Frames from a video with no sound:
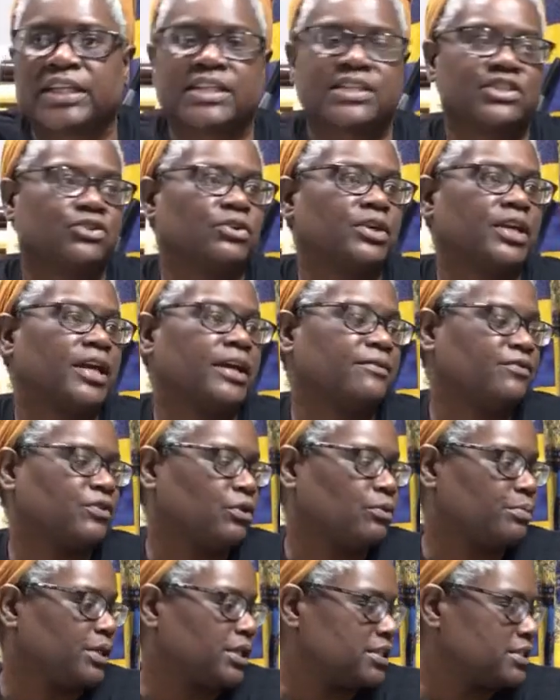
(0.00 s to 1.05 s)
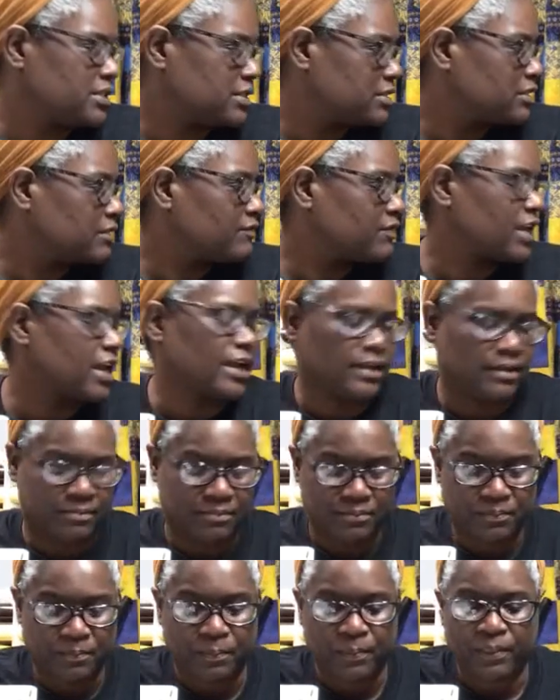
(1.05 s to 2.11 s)
I still got a few pieces of that.
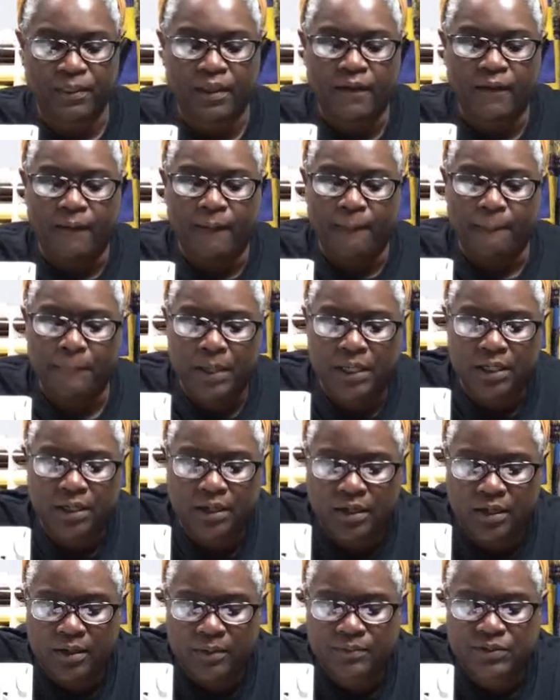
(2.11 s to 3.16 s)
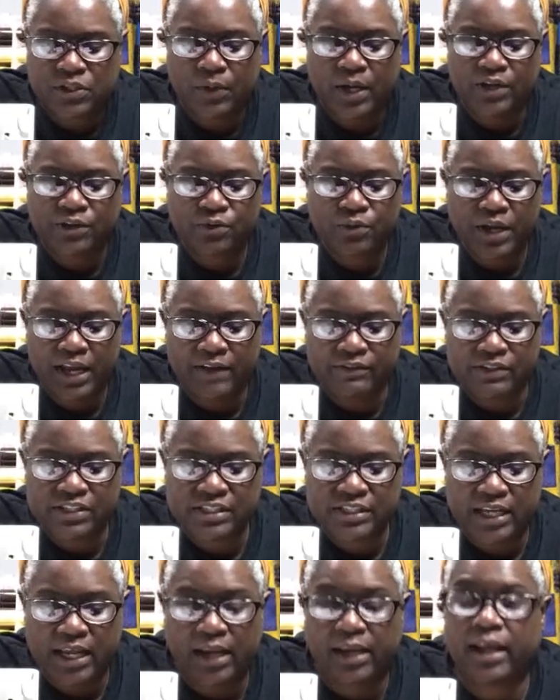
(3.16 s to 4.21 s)
But, um, so I do have a
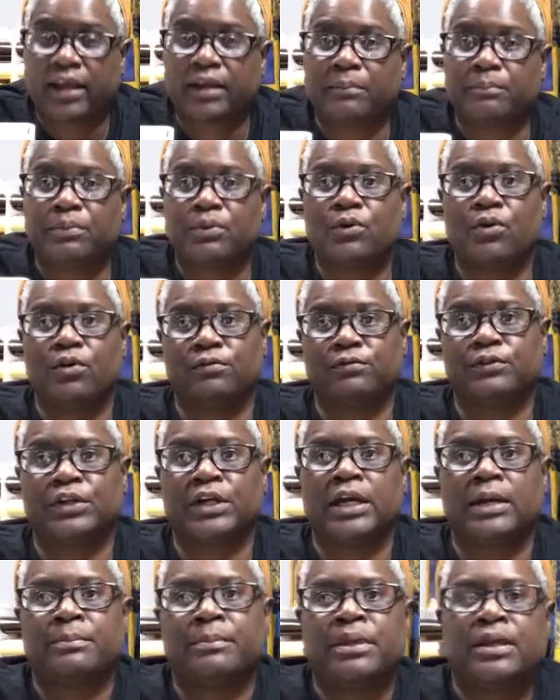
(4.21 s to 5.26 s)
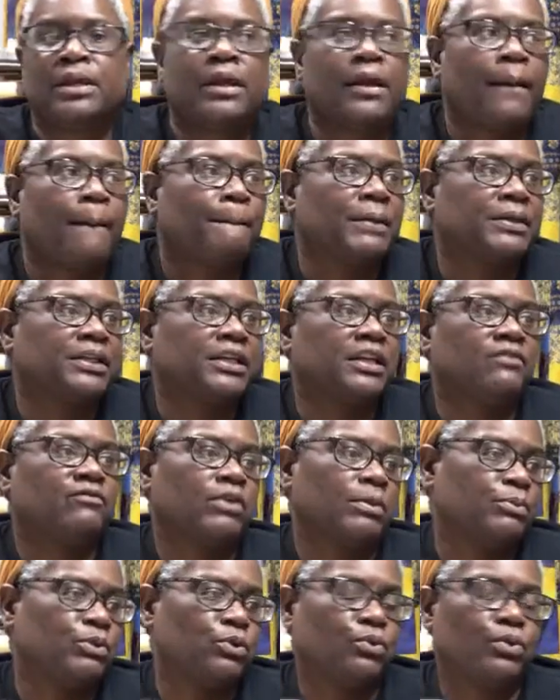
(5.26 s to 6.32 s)
stack I can pull from. But then if
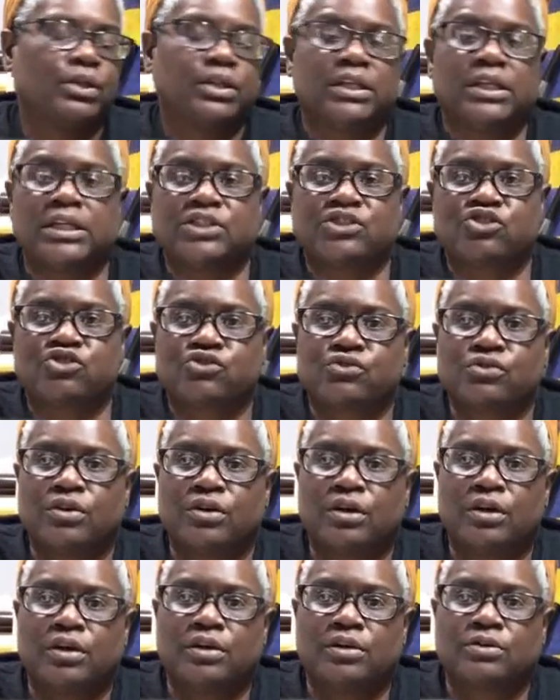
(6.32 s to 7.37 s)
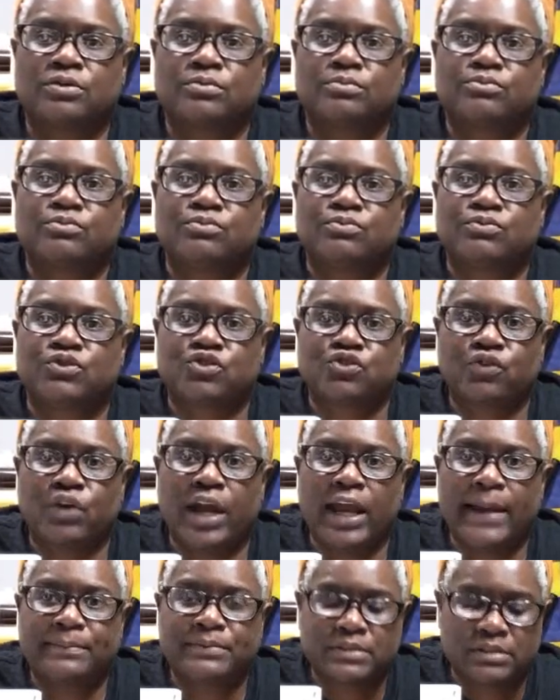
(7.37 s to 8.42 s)
I'm doing the uh,
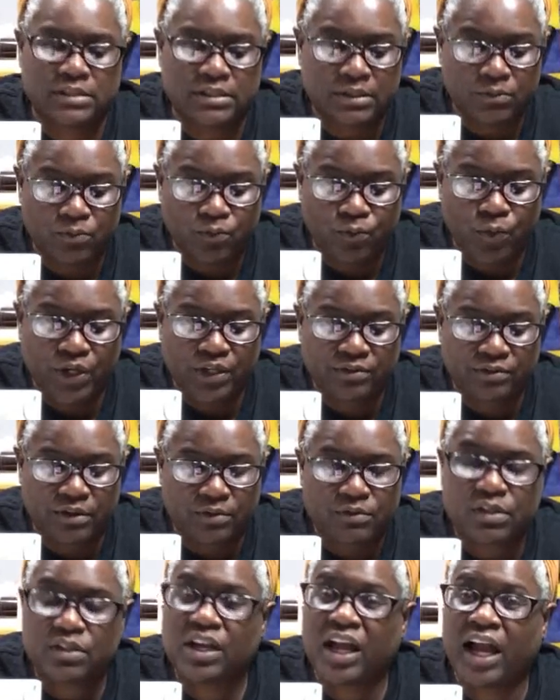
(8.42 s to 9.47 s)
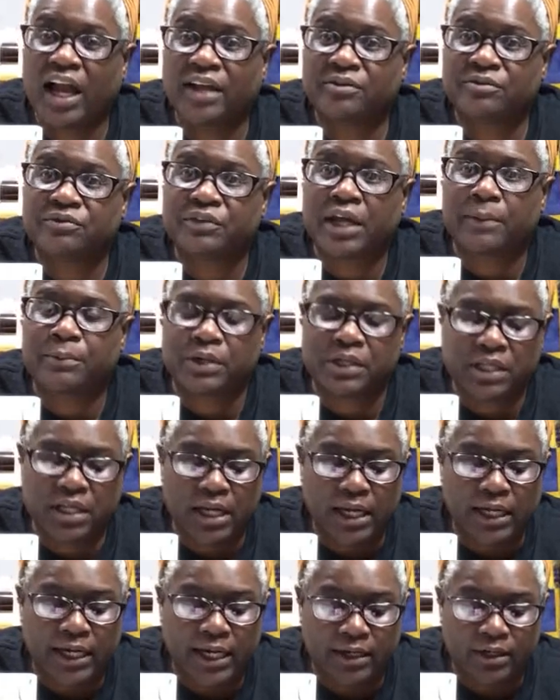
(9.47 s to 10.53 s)
straps with cotton fabric, then
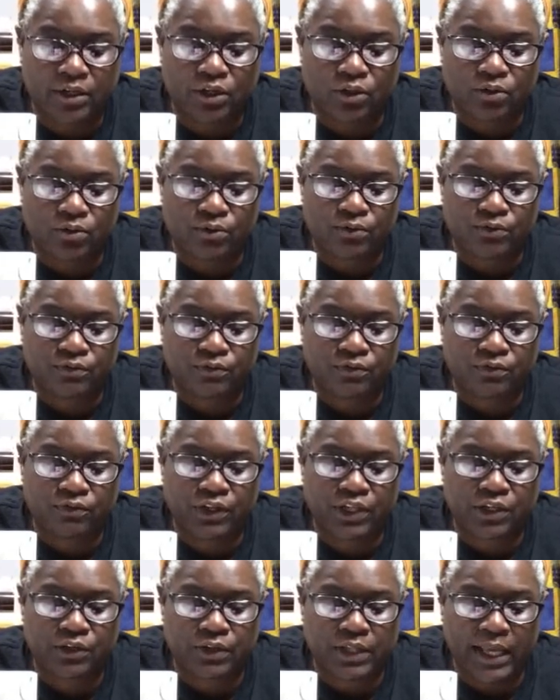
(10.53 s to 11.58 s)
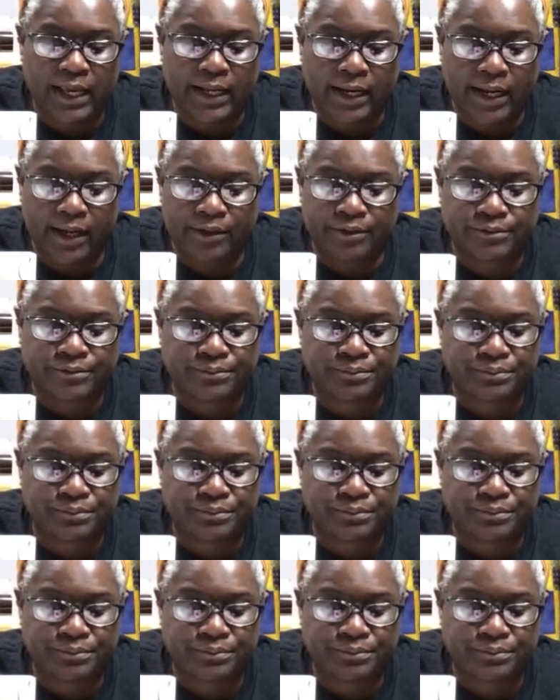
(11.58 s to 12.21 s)
I got to go figure that out.